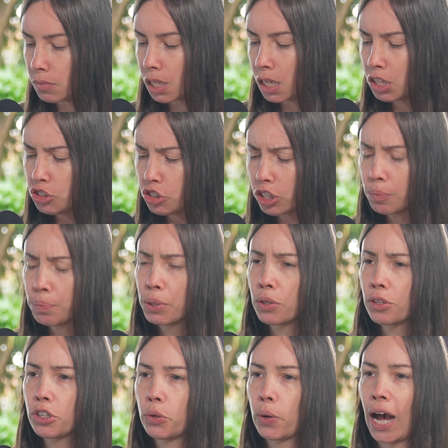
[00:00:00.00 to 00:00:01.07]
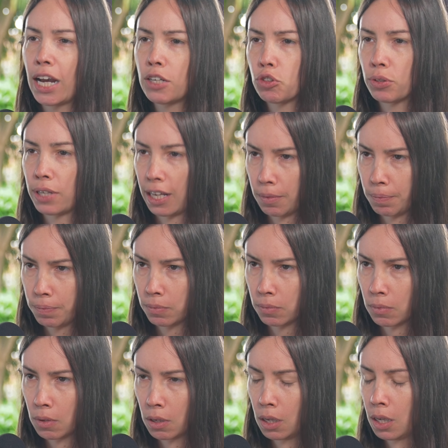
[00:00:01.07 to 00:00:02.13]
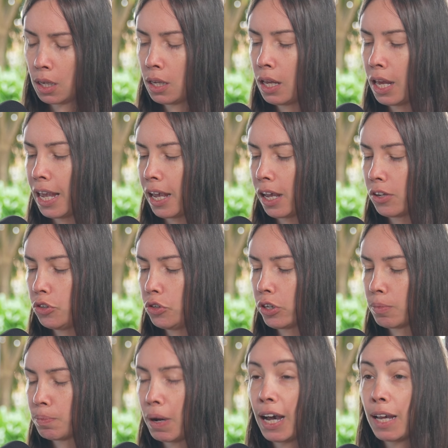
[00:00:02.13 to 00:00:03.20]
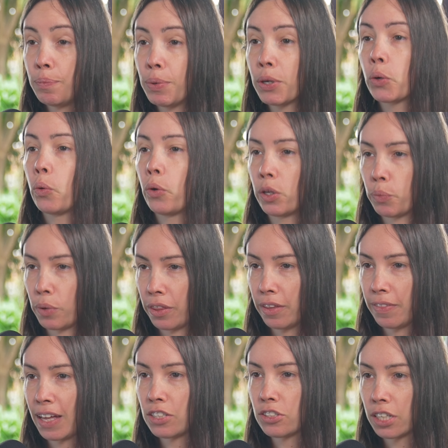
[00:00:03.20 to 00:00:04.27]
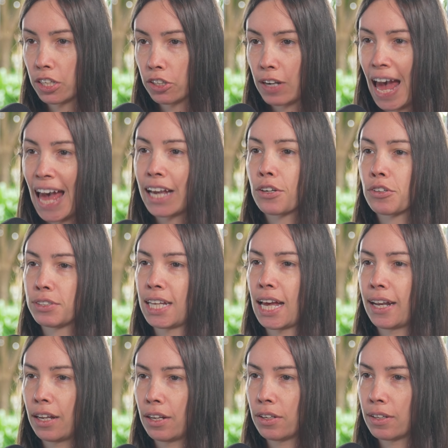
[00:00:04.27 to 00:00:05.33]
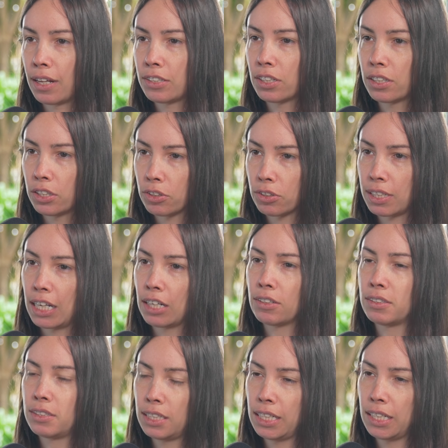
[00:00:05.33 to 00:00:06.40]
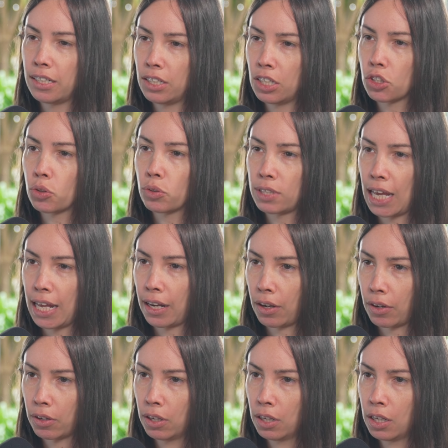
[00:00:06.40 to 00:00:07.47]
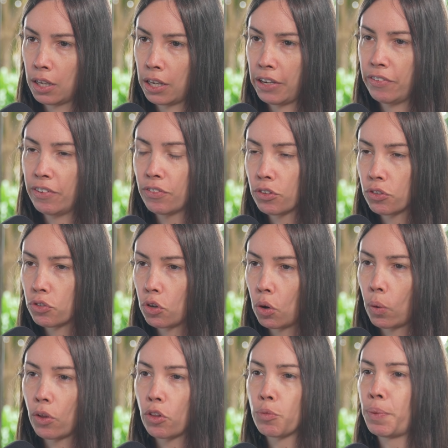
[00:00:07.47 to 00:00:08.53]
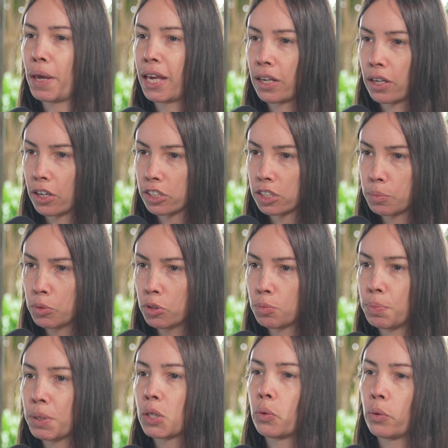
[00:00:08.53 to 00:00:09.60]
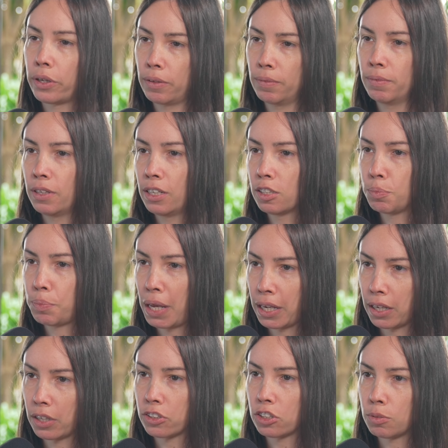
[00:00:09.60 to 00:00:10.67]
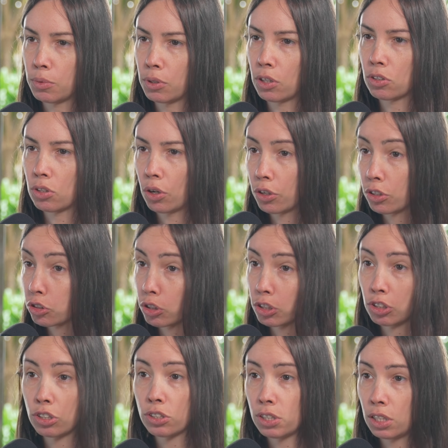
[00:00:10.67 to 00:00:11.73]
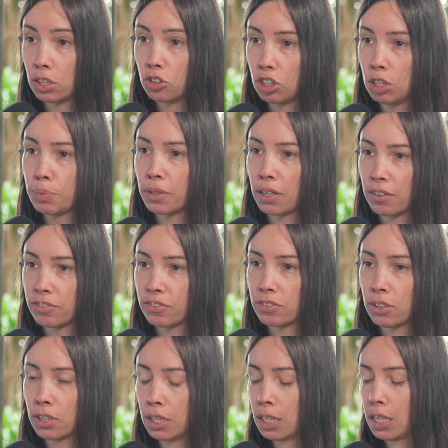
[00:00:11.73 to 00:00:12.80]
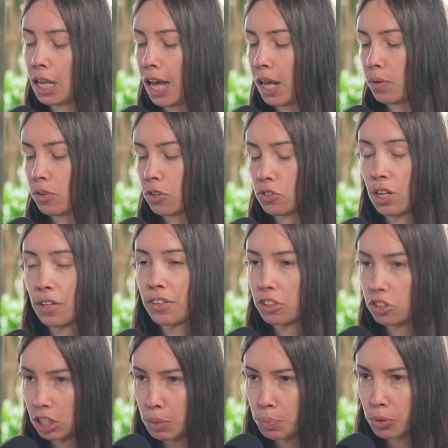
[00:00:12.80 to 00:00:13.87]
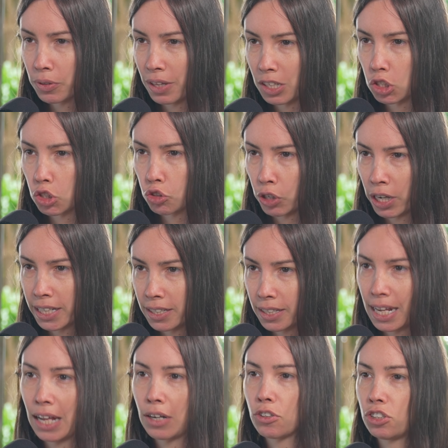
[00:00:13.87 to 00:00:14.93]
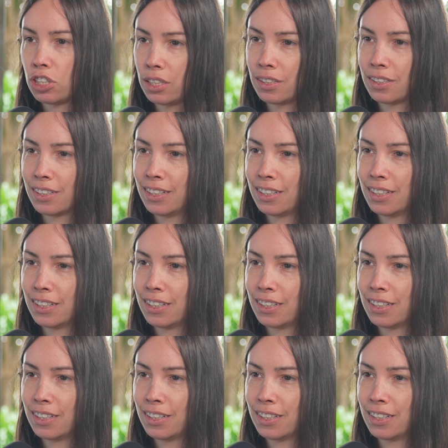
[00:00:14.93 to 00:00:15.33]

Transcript: is you can build a new hydro dam and you can mine Bitcoin with it. That's like your anchor tenant. That's like your guaranteed initial tenant. Even if there's no other paying customers, Bitcoin is a paying customer as long as your electricity is cheap enough. And there's nothing cheaper than stranded energy.